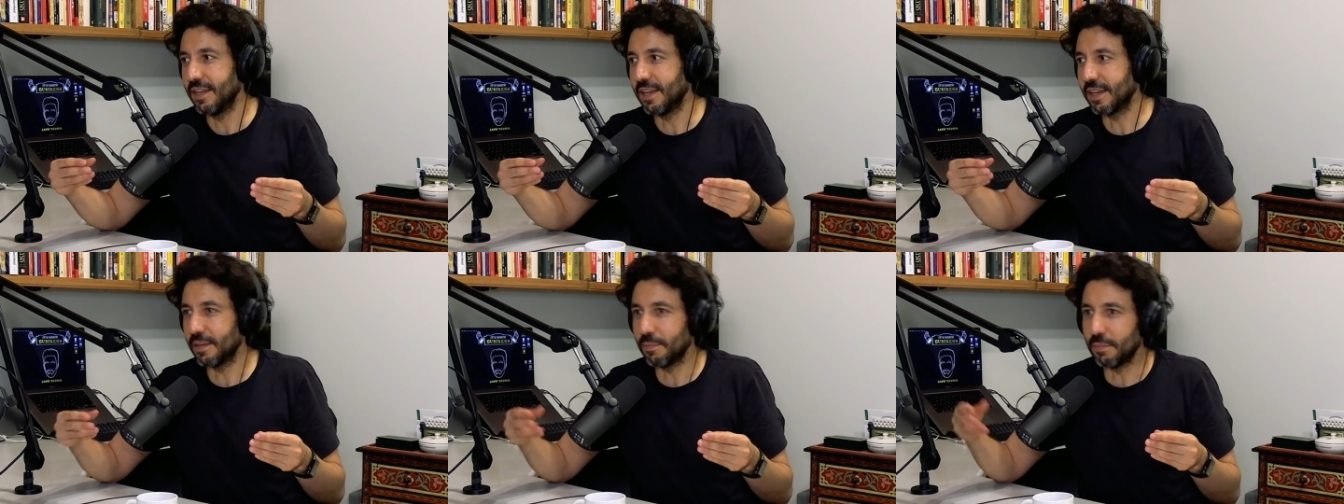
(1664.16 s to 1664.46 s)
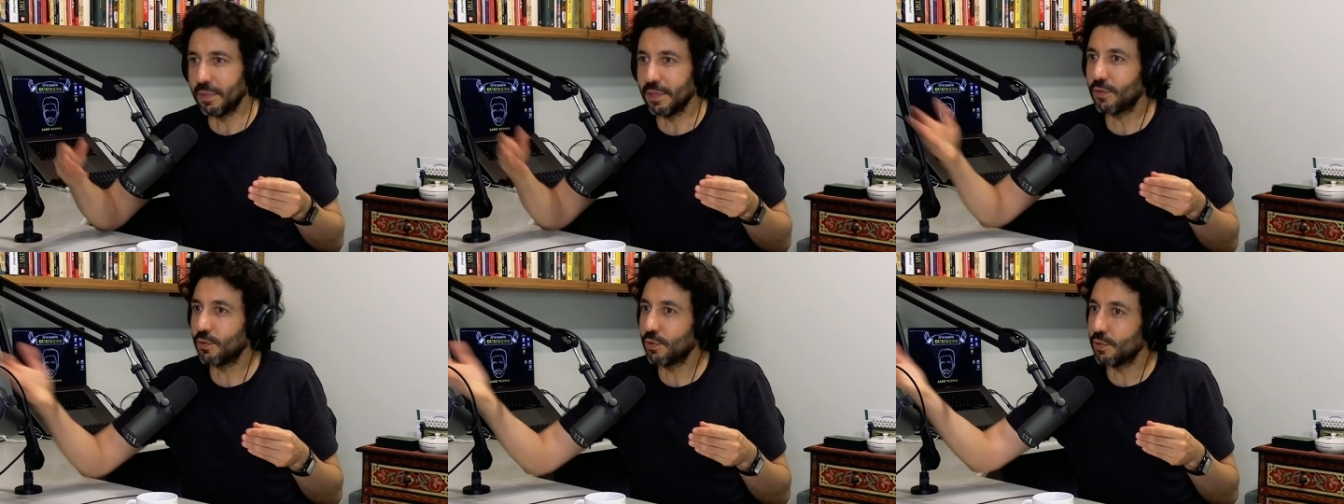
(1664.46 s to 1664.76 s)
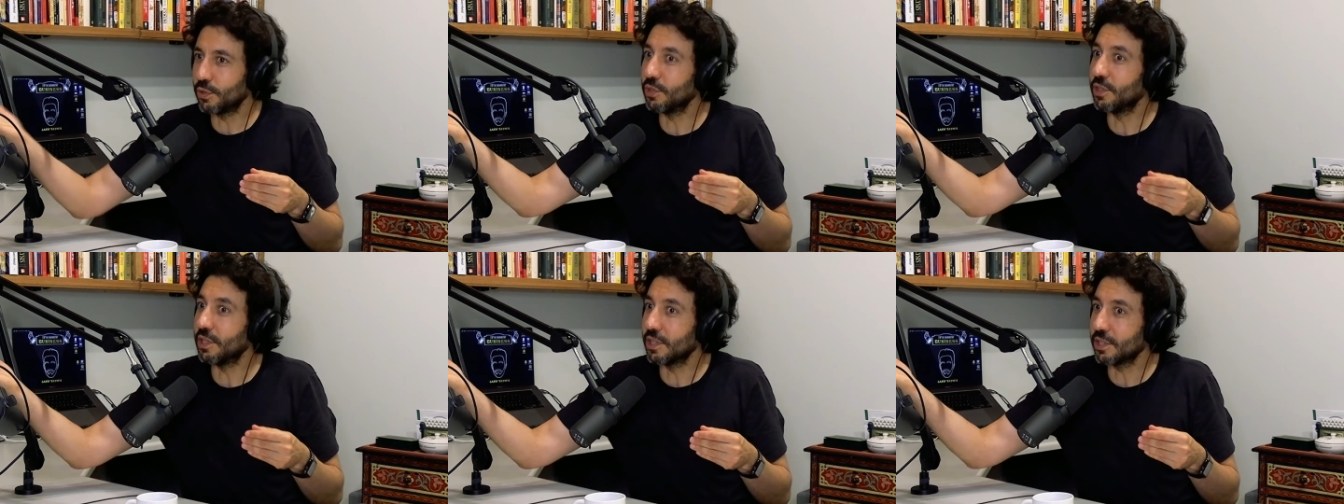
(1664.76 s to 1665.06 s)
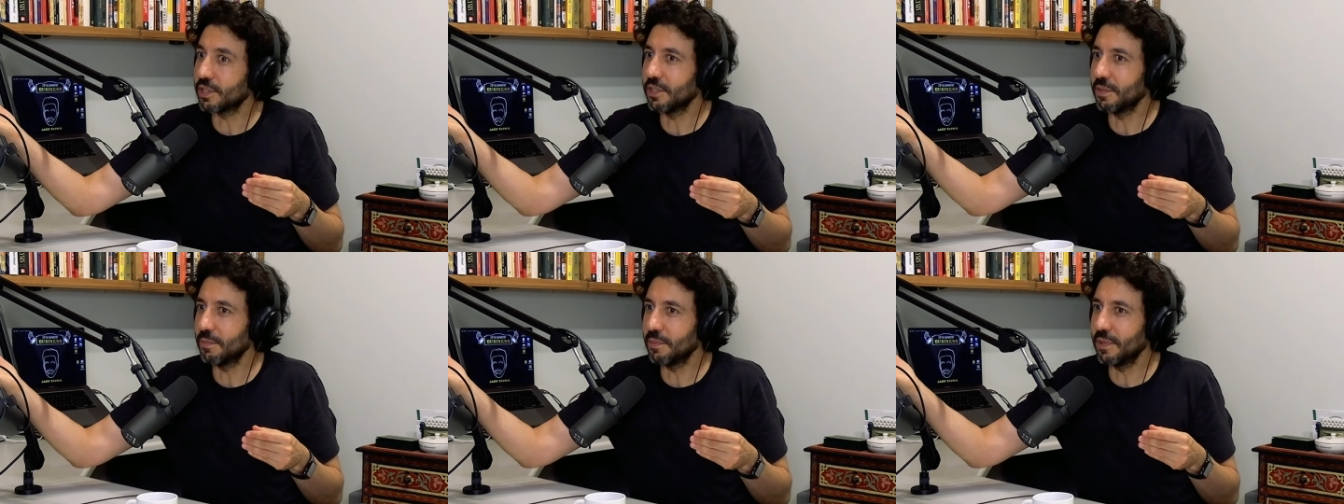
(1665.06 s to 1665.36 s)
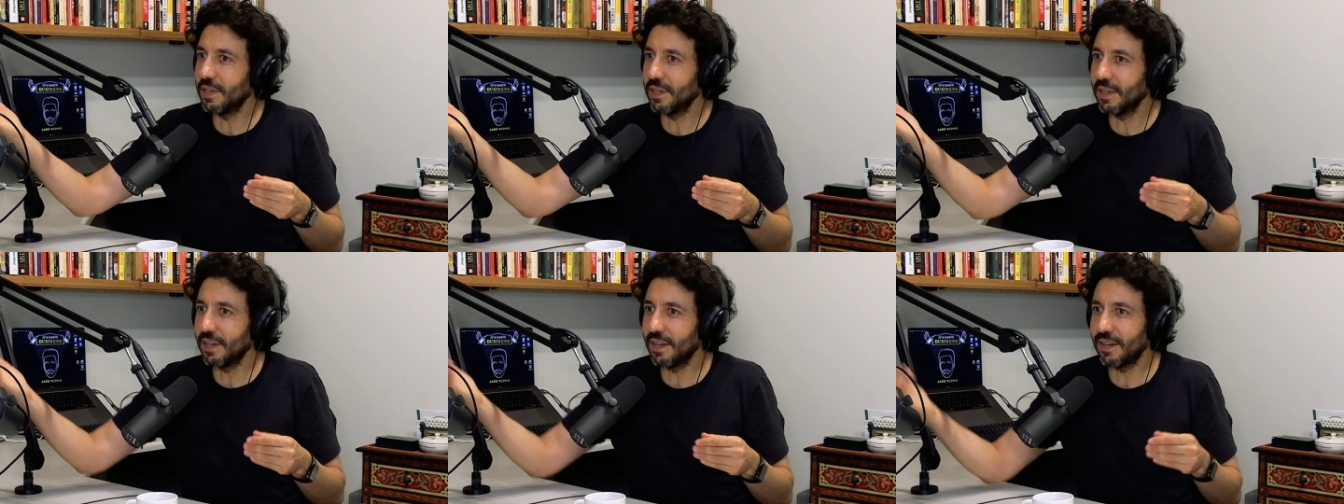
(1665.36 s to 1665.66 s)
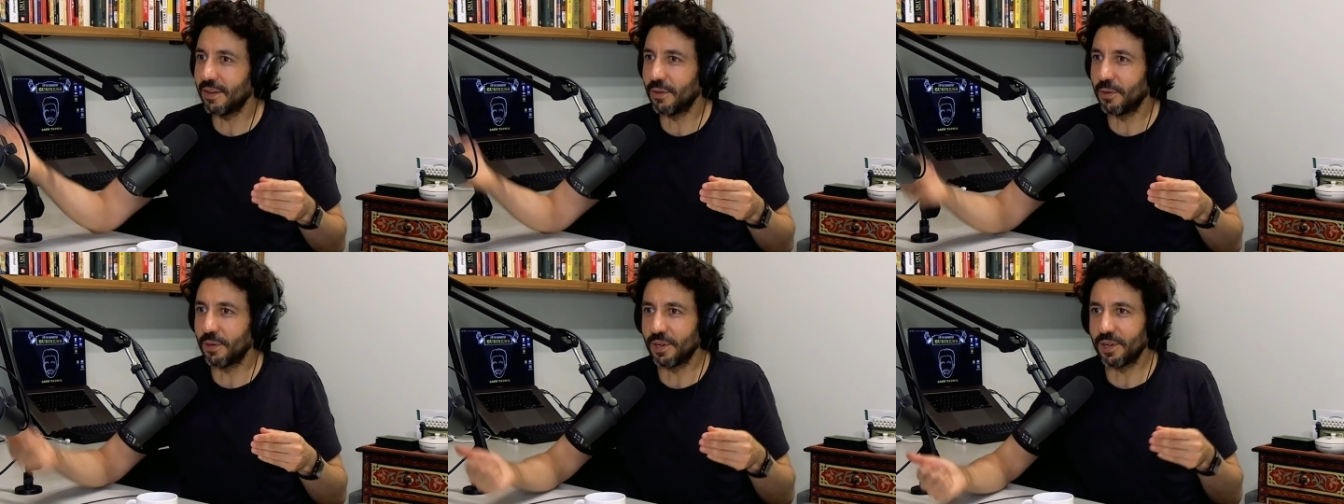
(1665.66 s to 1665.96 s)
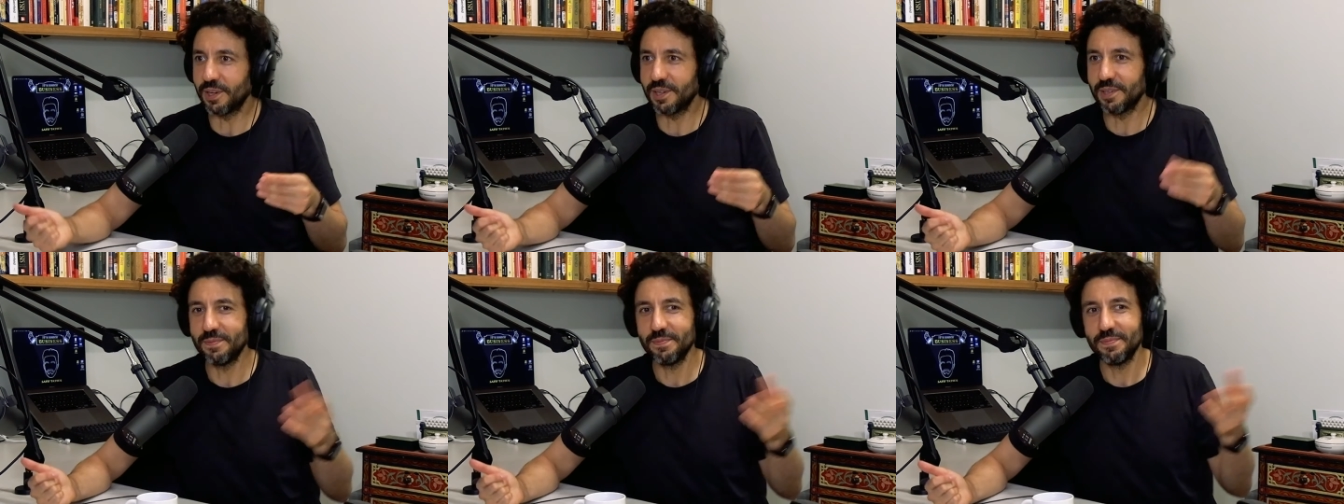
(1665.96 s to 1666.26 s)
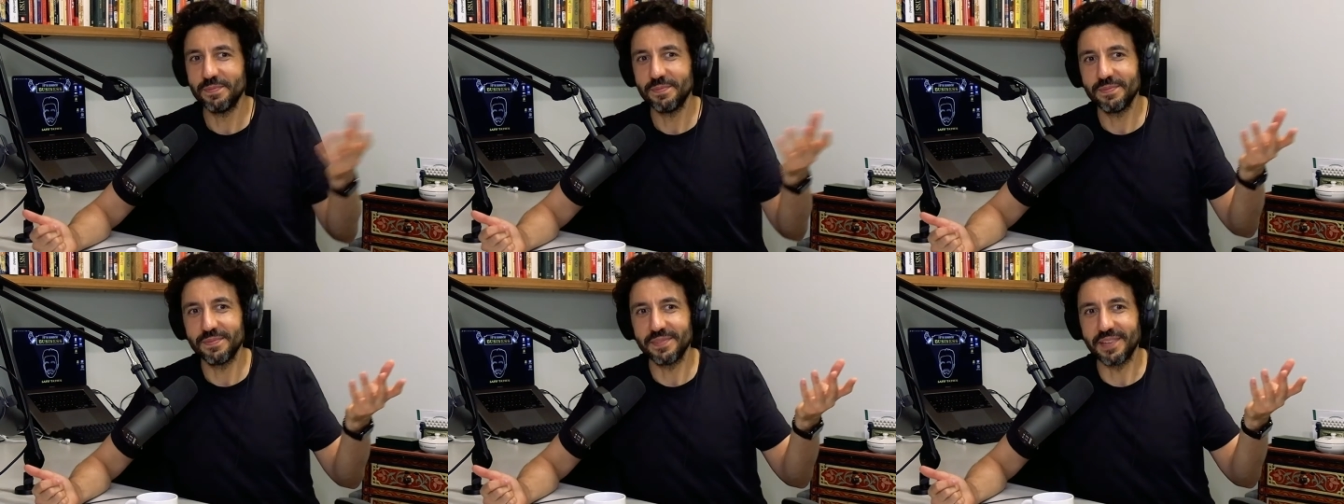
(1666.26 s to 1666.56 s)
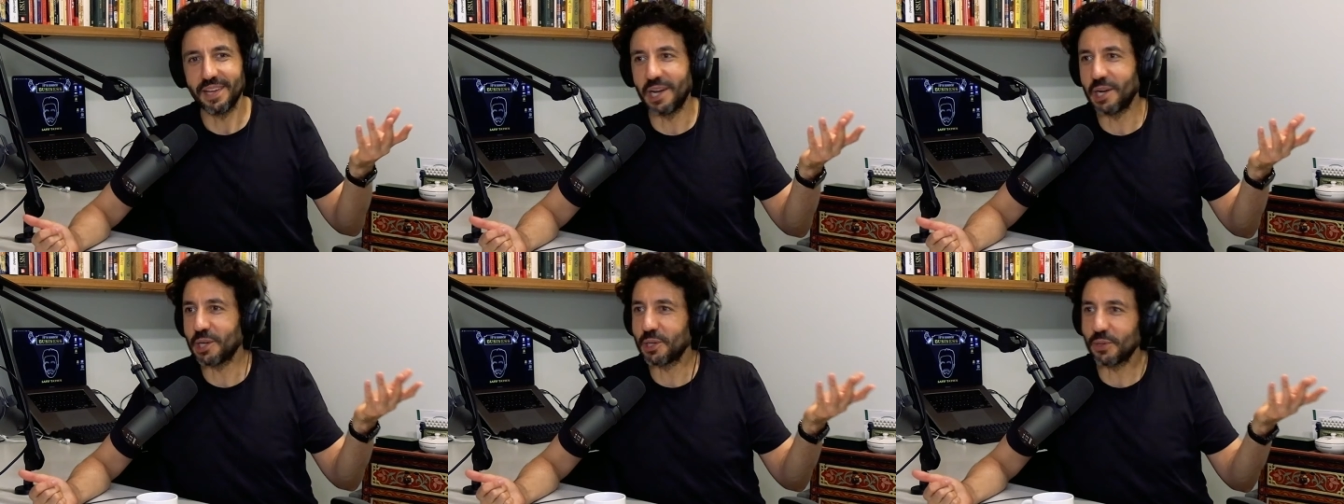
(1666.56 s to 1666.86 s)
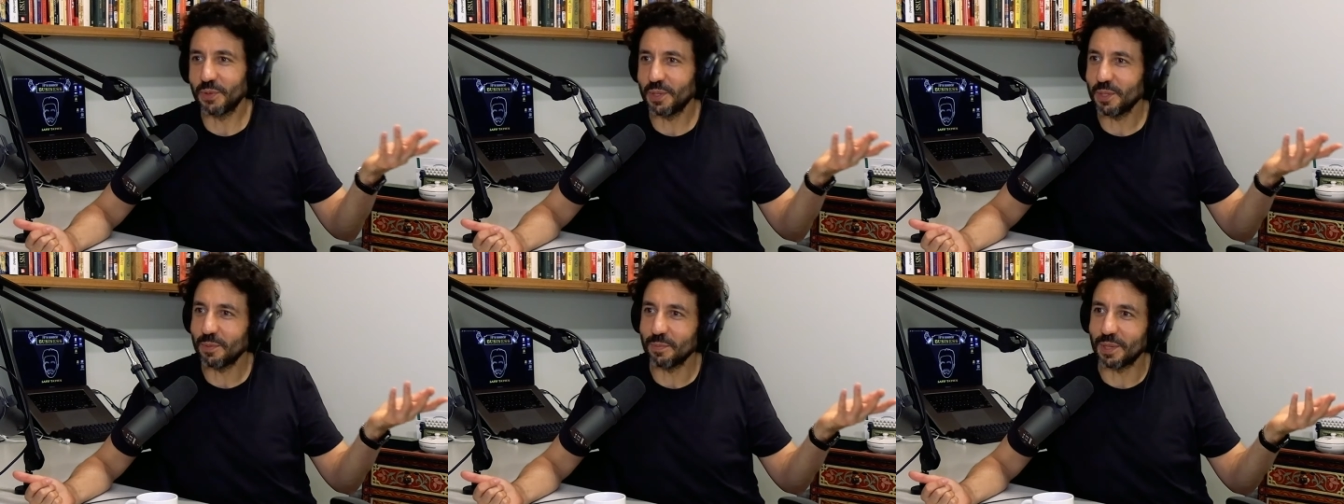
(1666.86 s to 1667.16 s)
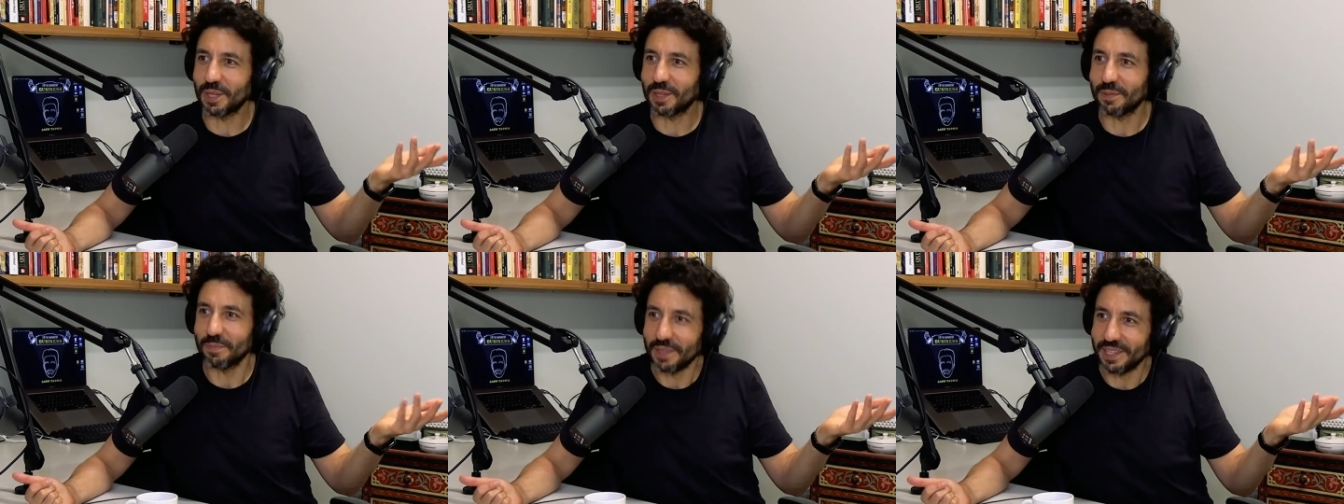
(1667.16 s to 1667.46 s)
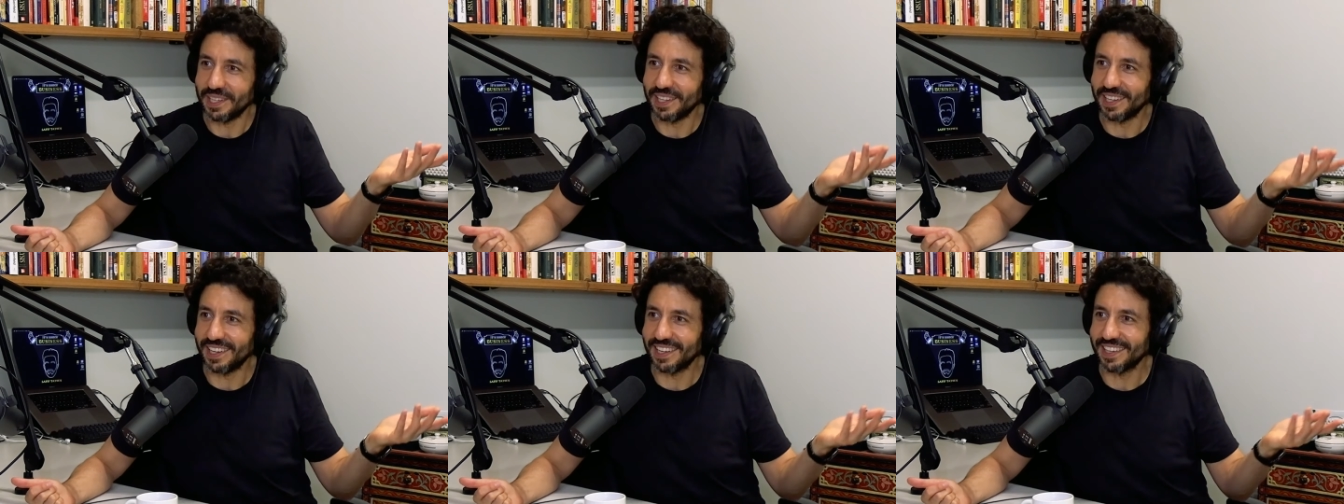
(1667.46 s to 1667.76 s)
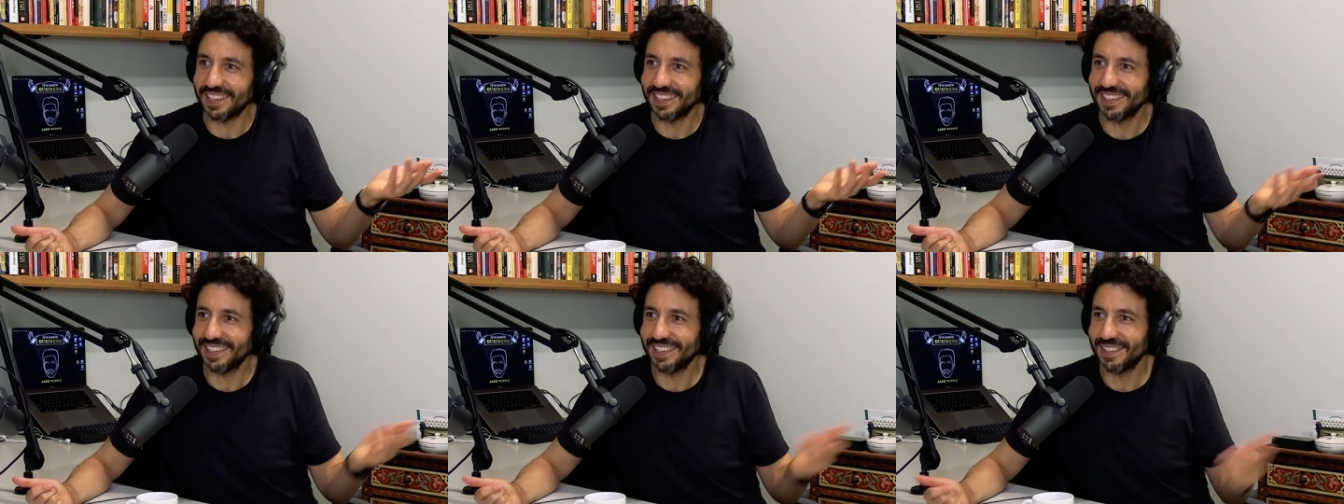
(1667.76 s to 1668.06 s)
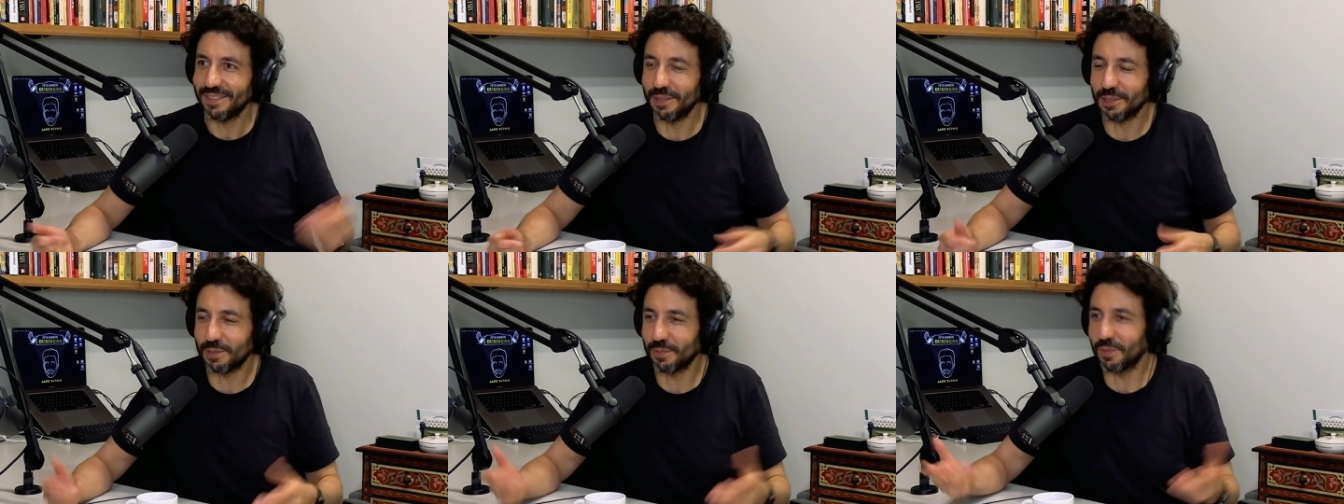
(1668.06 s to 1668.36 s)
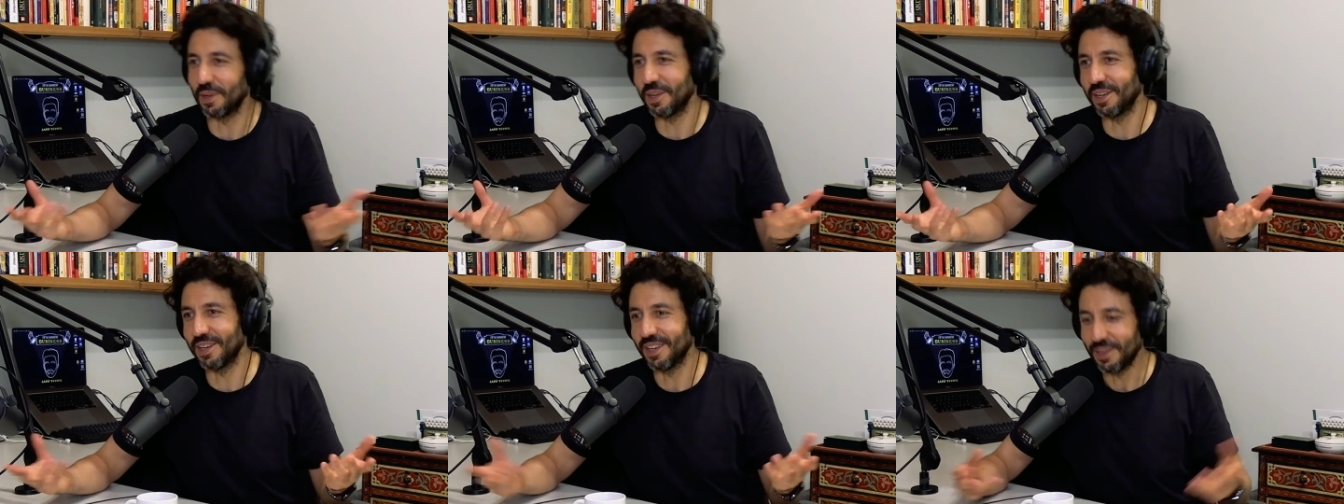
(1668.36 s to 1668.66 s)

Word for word: it can be through traditional media or algorithmic media which right.